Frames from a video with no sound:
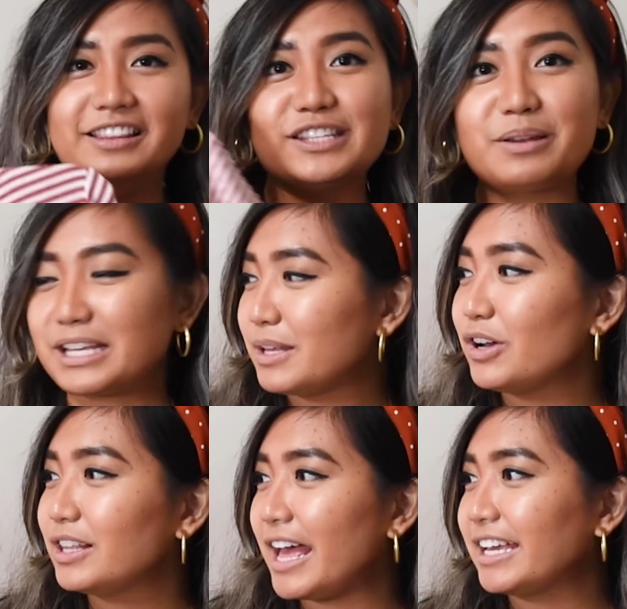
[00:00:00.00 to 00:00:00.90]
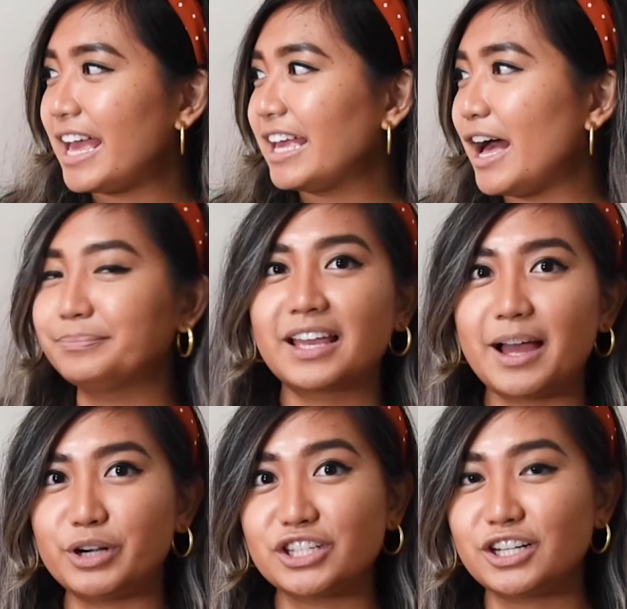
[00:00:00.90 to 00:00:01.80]
This one makes me look like
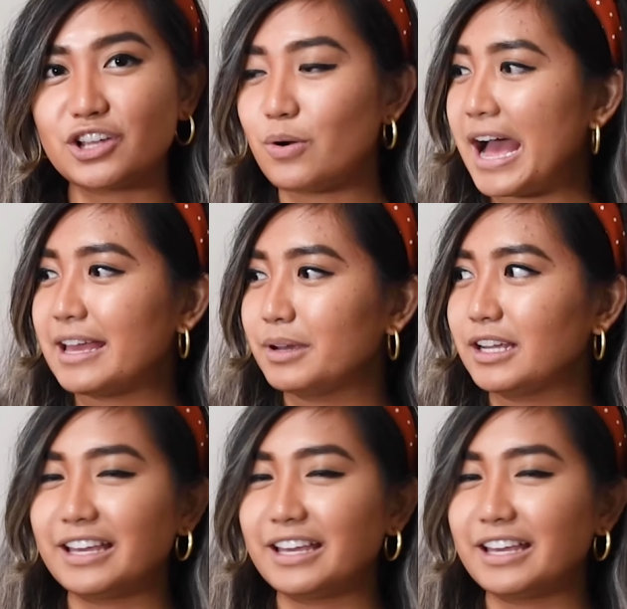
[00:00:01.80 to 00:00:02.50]
a prisoner, so I am gonna give it a